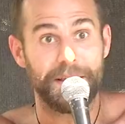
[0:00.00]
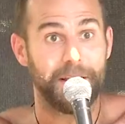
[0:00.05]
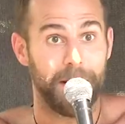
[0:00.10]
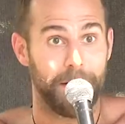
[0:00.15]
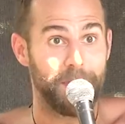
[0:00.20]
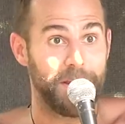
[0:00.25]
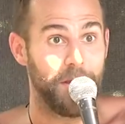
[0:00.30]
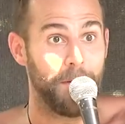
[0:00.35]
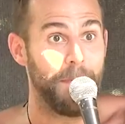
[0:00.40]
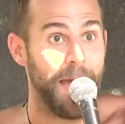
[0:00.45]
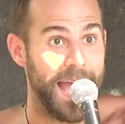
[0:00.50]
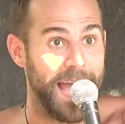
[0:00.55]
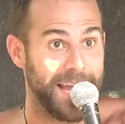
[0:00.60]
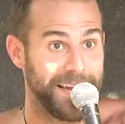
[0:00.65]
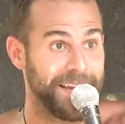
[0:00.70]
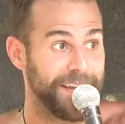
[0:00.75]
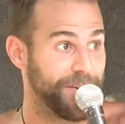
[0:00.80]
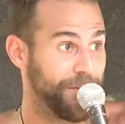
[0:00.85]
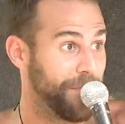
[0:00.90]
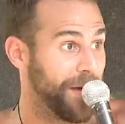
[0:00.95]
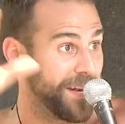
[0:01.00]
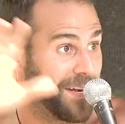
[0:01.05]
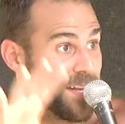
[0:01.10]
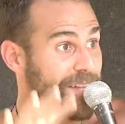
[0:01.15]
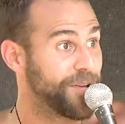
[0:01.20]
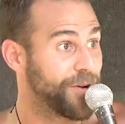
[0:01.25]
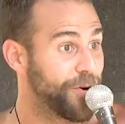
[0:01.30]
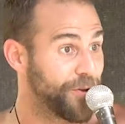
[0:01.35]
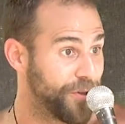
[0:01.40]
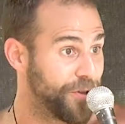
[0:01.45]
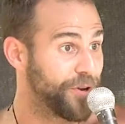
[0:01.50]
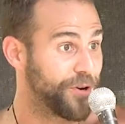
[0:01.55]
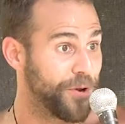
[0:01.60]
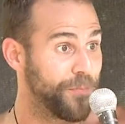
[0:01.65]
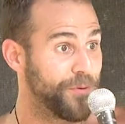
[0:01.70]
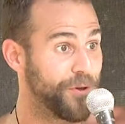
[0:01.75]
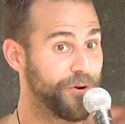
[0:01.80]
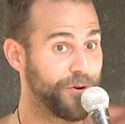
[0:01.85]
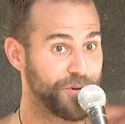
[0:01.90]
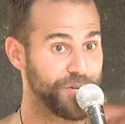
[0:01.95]
becoming a Mac, and you might need to go to the
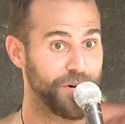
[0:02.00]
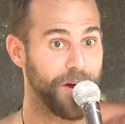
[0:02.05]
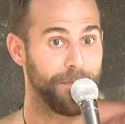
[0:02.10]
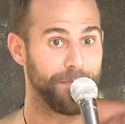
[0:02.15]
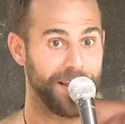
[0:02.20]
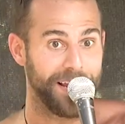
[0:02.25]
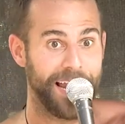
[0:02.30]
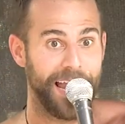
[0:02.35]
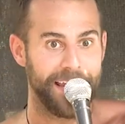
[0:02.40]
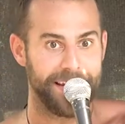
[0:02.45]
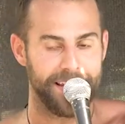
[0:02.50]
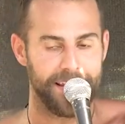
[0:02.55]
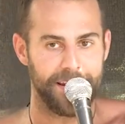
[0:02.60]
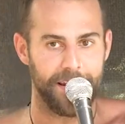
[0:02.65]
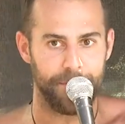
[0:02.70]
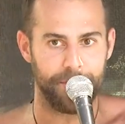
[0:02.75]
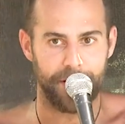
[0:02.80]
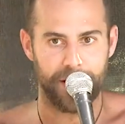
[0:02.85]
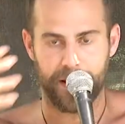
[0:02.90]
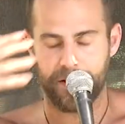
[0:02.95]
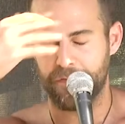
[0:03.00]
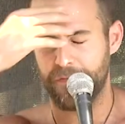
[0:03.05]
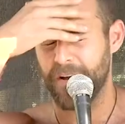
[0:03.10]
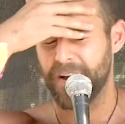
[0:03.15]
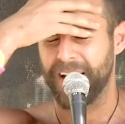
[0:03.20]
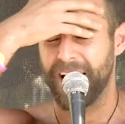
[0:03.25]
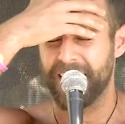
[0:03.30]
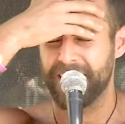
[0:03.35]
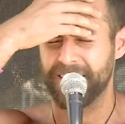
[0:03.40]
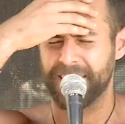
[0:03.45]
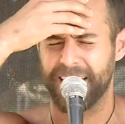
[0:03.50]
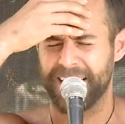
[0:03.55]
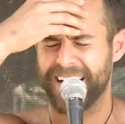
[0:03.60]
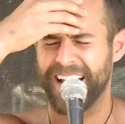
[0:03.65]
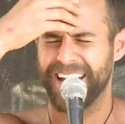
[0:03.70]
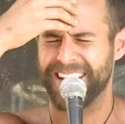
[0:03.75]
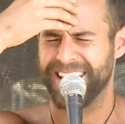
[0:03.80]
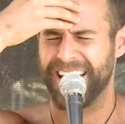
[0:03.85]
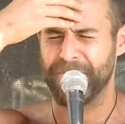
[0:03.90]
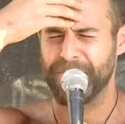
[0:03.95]
computer shop like I did and be like, fuck,
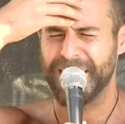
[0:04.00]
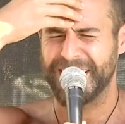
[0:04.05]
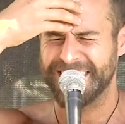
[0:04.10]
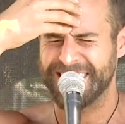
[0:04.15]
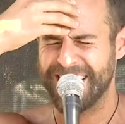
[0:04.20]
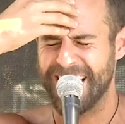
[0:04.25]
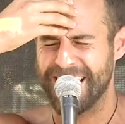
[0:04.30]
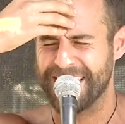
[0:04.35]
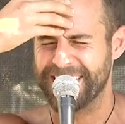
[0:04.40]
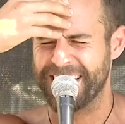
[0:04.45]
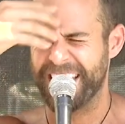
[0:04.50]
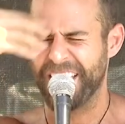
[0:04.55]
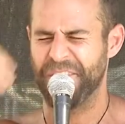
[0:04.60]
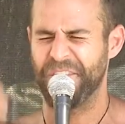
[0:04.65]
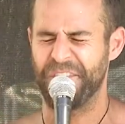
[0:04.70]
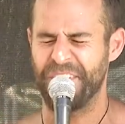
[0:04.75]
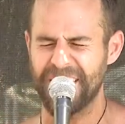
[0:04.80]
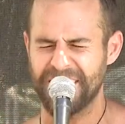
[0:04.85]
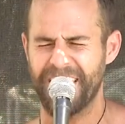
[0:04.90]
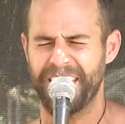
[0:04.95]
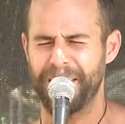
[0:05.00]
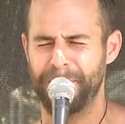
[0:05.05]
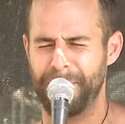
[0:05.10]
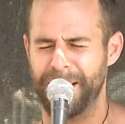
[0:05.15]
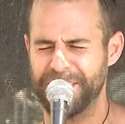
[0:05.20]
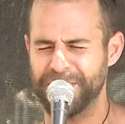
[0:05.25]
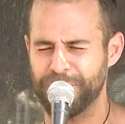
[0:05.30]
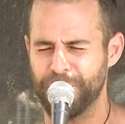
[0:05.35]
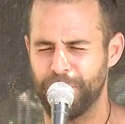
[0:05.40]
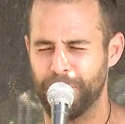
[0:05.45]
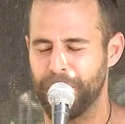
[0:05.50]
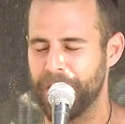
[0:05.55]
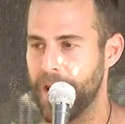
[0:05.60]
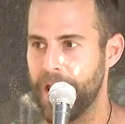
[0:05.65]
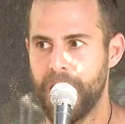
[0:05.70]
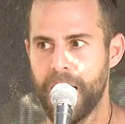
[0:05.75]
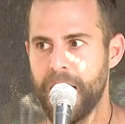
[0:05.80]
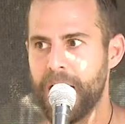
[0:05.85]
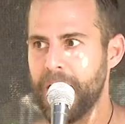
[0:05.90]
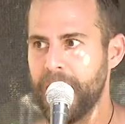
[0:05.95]
that makes sense. I can feel that in my soul, but
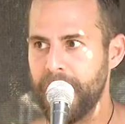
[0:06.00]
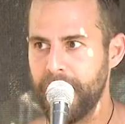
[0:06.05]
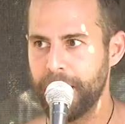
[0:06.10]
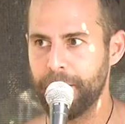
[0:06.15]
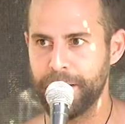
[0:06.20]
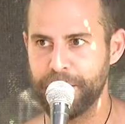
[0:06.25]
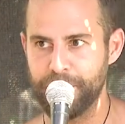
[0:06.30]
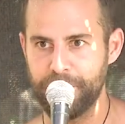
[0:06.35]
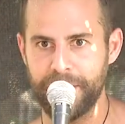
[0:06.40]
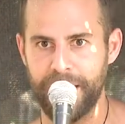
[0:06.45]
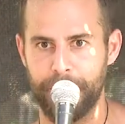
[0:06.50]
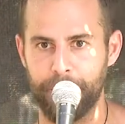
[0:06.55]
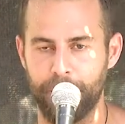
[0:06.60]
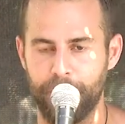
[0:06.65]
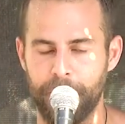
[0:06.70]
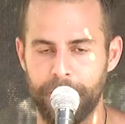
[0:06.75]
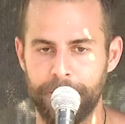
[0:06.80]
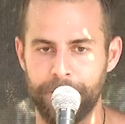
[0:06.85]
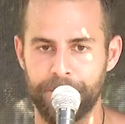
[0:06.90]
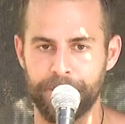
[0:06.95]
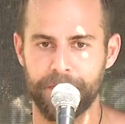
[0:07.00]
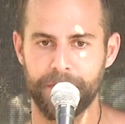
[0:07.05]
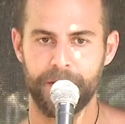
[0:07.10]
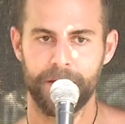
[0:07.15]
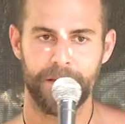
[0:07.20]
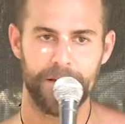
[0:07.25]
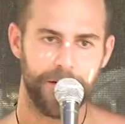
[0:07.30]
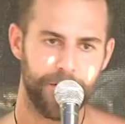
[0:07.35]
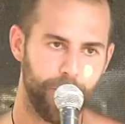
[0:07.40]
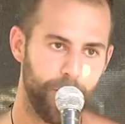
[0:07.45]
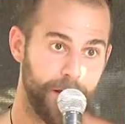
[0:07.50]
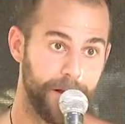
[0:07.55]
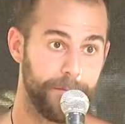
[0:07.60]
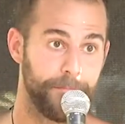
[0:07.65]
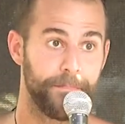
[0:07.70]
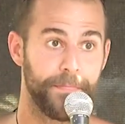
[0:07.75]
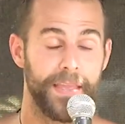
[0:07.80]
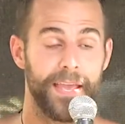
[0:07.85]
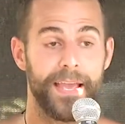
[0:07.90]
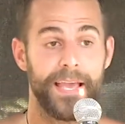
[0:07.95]
how do I do that, bro? Well,
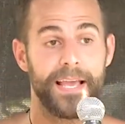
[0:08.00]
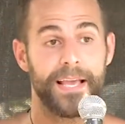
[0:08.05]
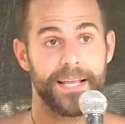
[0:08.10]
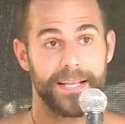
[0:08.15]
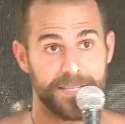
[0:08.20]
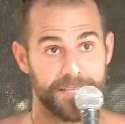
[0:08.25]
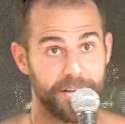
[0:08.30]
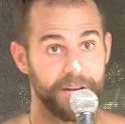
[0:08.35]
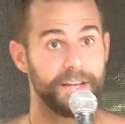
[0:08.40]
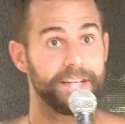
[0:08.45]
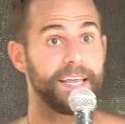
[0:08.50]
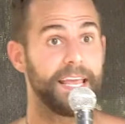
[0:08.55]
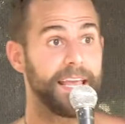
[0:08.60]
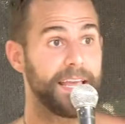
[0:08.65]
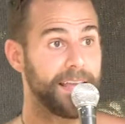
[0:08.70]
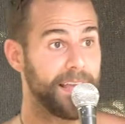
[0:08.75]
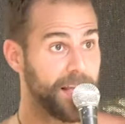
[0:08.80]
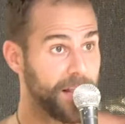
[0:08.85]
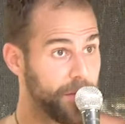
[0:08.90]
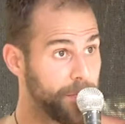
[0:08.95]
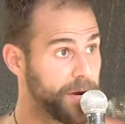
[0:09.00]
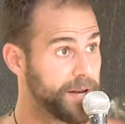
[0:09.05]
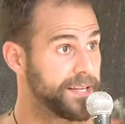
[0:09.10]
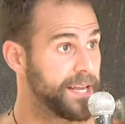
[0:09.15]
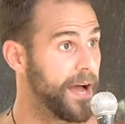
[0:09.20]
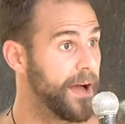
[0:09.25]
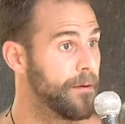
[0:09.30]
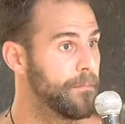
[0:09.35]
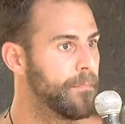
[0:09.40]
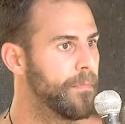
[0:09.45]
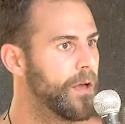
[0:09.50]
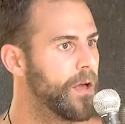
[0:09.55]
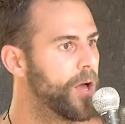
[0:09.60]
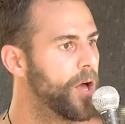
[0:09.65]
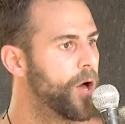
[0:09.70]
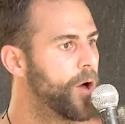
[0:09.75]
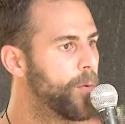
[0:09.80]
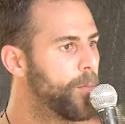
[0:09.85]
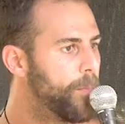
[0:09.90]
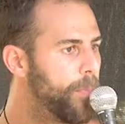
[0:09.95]
it's going to take a little bit of time,
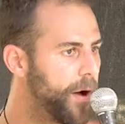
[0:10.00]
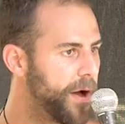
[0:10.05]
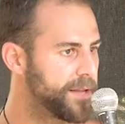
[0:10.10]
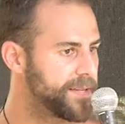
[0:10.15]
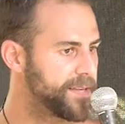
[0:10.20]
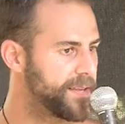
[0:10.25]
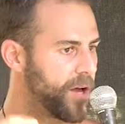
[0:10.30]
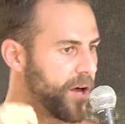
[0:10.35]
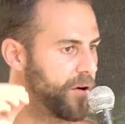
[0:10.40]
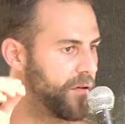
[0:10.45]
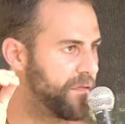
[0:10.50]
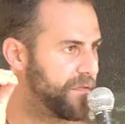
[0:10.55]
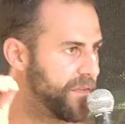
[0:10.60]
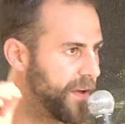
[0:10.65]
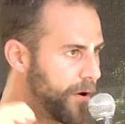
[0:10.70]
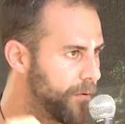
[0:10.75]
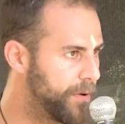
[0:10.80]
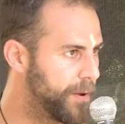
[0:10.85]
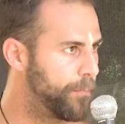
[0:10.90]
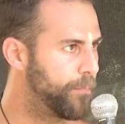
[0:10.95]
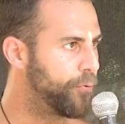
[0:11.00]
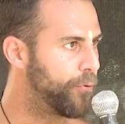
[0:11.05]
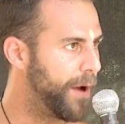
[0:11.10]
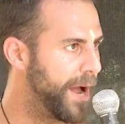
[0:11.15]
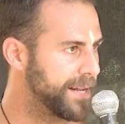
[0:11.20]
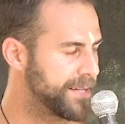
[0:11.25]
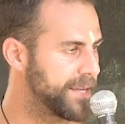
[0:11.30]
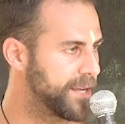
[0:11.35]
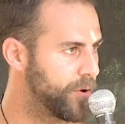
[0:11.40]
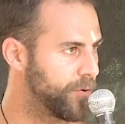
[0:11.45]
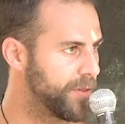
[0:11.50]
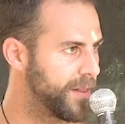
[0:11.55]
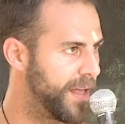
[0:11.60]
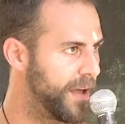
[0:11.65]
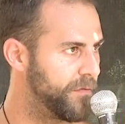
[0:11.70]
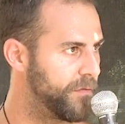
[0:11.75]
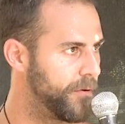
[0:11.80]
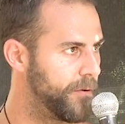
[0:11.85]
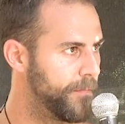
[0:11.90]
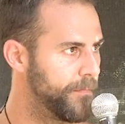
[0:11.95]
but on a very practical
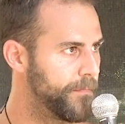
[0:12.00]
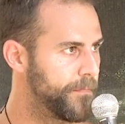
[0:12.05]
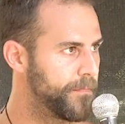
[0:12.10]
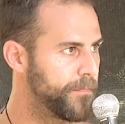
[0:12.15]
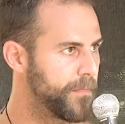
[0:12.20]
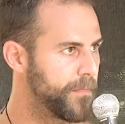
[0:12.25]
level,